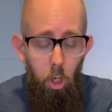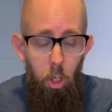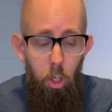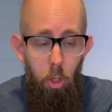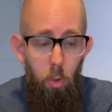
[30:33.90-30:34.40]

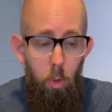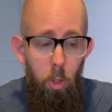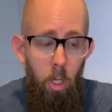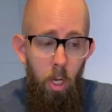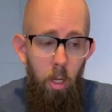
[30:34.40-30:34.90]
could
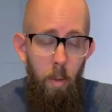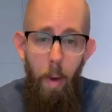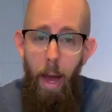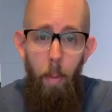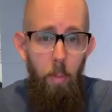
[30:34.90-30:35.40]
use
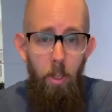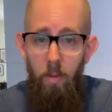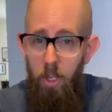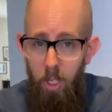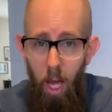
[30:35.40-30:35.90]
the
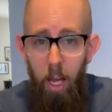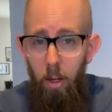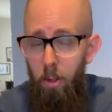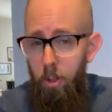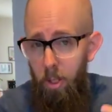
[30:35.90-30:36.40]
maps of the
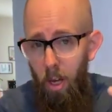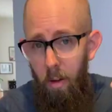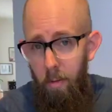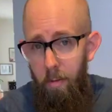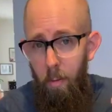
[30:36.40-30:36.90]
styles
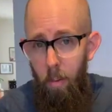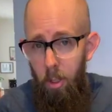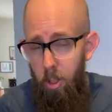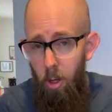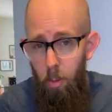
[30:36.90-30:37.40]
of
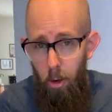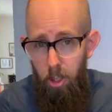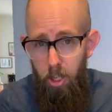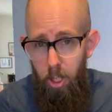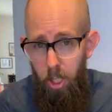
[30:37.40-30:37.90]

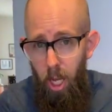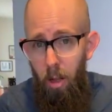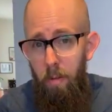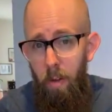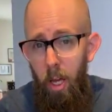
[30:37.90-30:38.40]
Saltmarsh
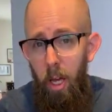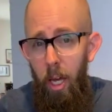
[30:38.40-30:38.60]
itself.